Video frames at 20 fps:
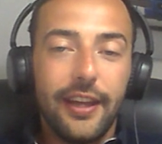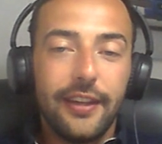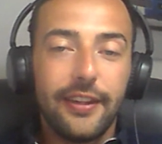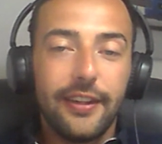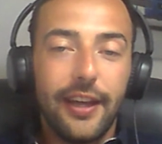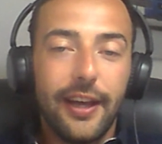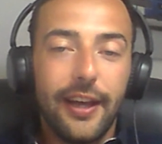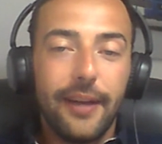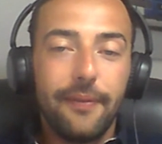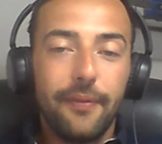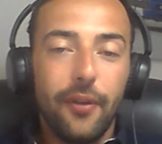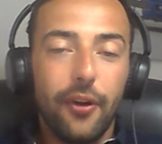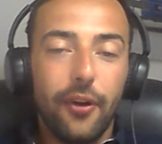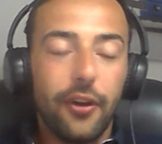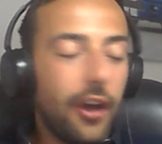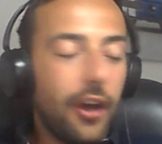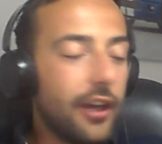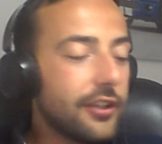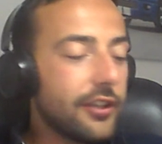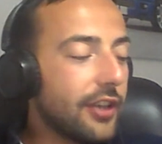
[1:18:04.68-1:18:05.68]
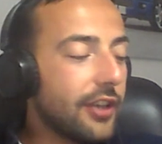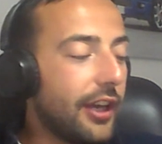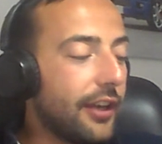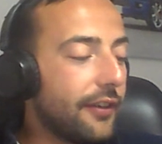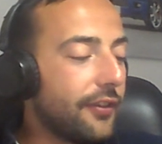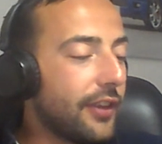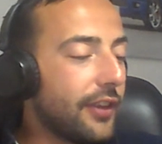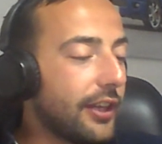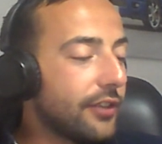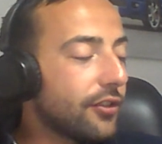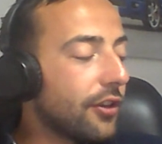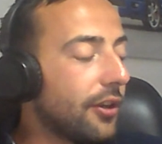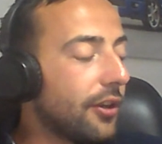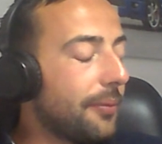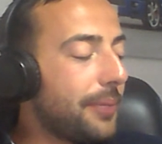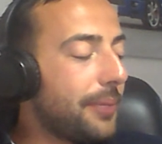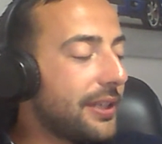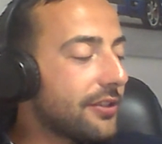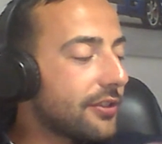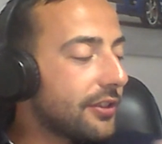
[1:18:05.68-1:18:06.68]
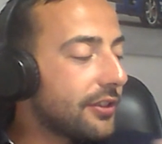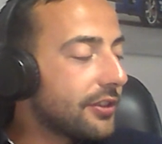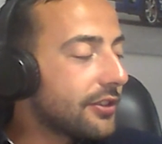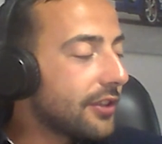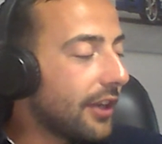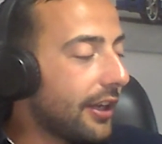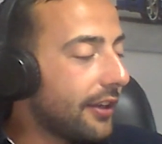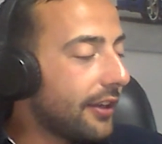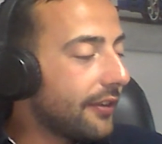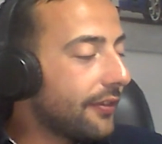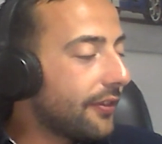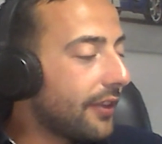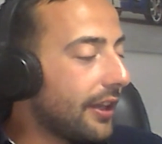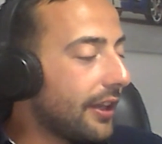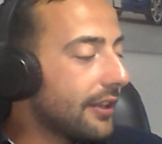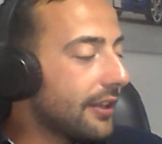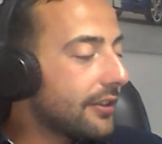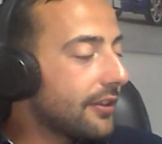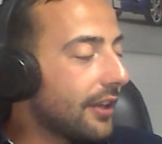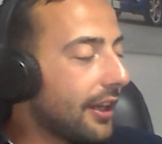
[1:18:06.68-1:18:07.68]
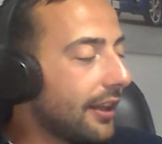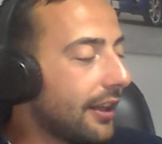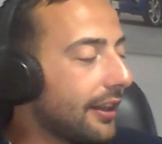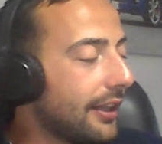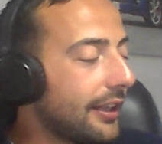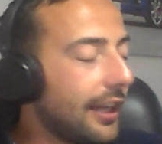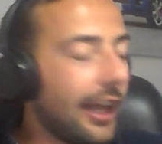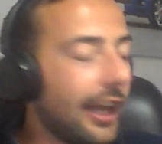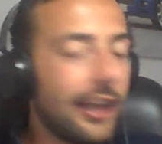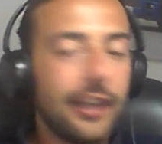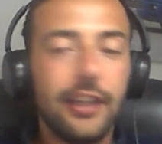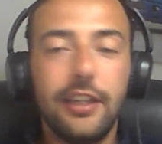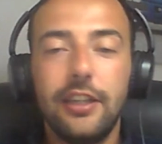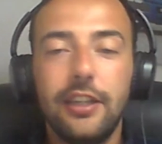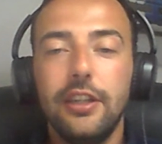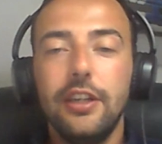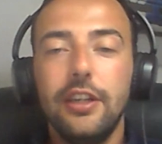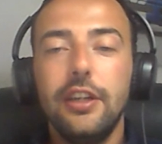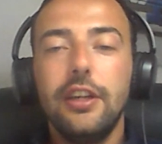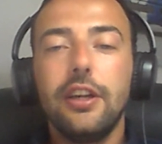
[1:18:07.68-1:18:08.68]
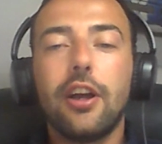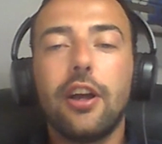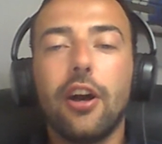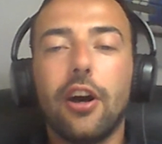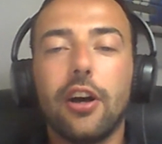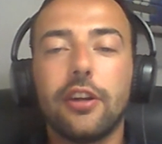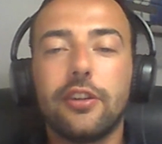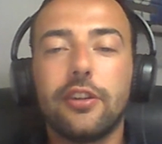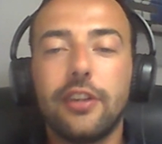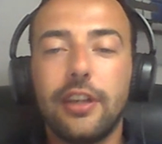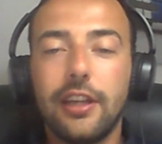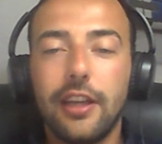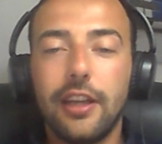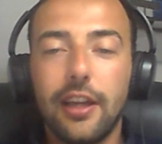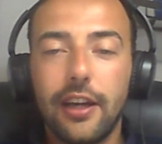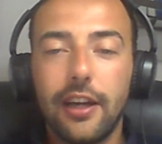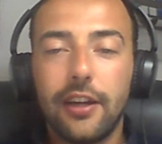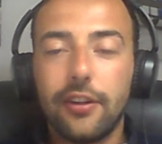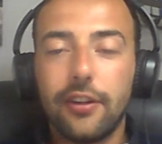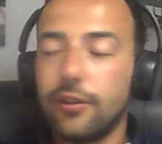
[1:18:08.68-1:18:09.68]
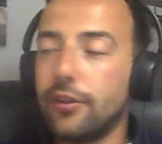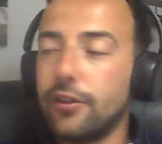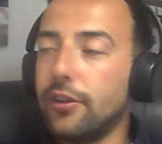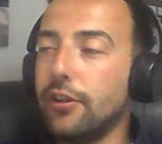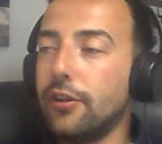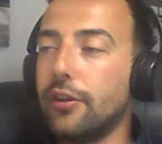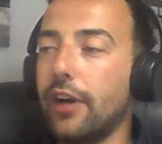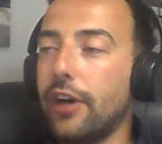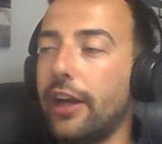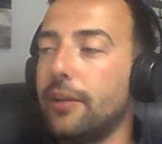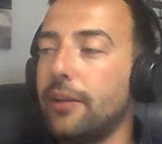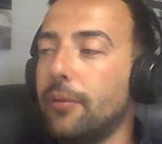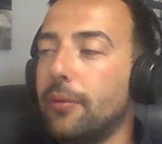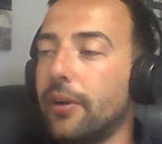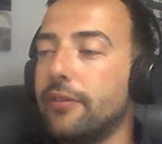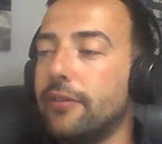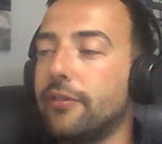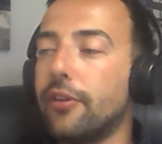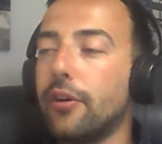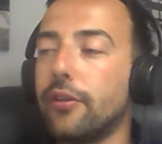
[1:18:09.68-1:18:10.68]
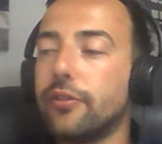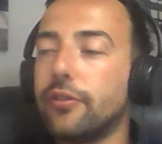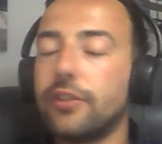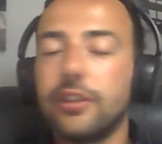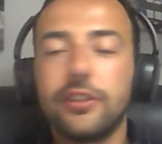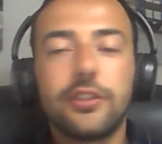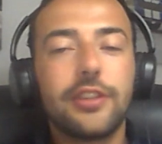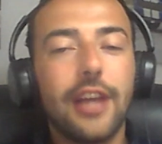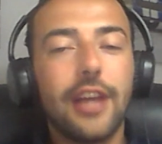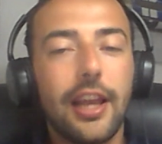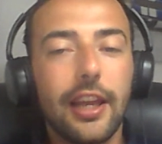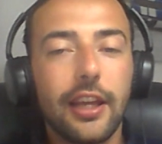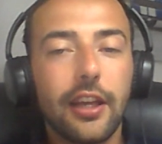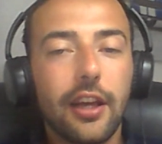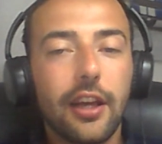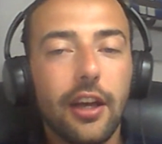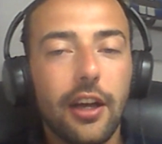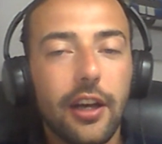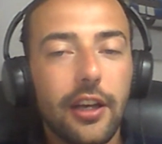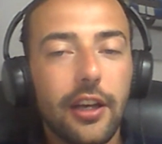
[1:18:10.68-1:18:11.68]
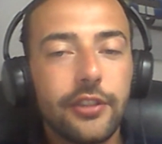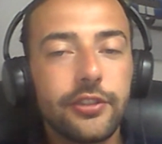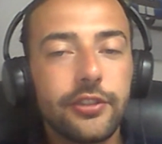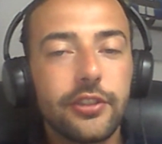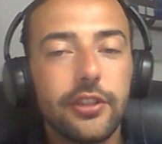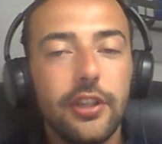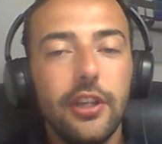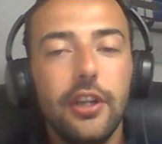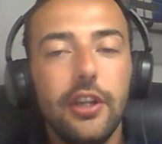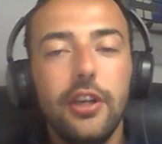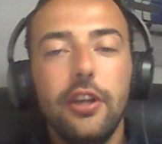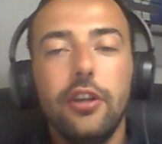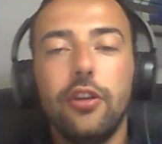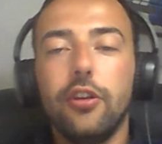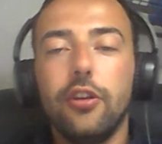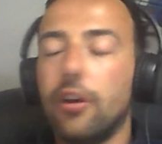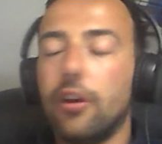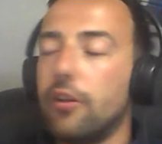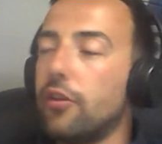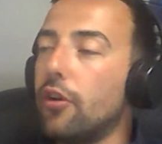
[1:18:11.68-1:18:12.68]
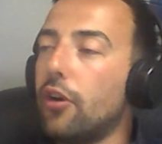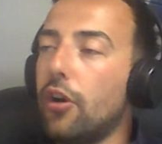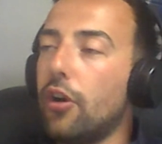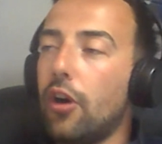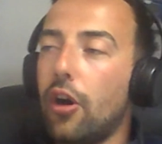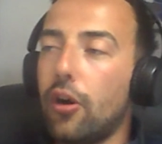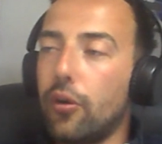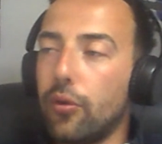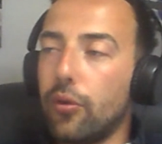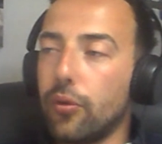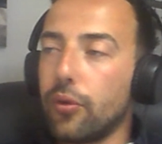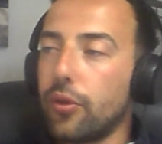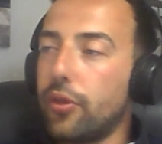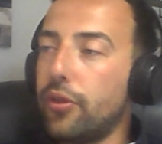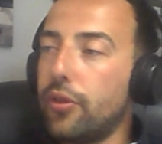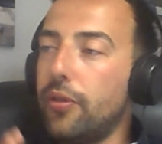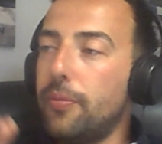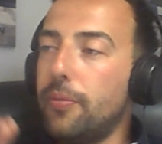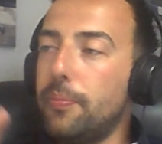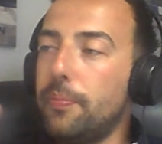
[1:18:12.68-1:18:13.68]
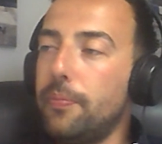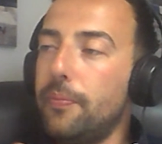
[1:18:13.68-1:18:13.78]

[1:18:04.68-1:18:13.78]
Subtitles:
And on our side of things, on a business side of things, and I think any car dealer or anyone involved in selling cars, your whole